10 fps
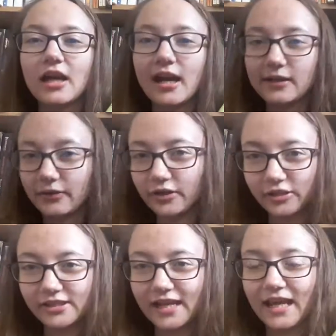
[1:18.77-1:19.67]
I don't
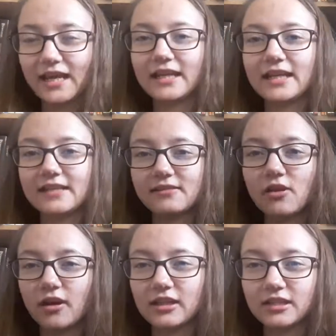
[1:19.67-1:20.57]
understand. It's
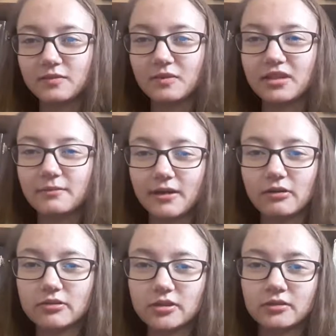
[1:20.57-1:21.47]
talking to me about